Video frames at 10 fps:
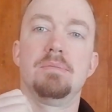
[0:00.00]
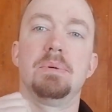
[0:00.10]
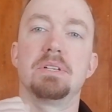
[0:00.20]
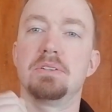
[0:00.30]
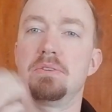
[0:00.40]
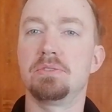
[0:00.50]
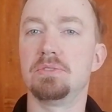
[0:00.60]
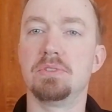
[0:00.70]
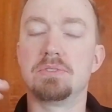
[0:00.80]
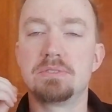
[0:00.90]
but I also
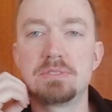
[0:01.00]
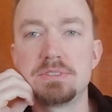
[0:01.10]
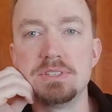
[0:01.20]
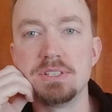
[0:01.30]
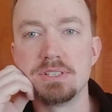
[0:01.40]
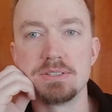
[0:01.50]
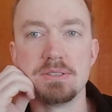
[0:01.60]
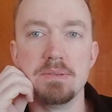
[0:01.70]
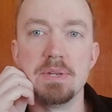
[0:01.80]
don't see uh,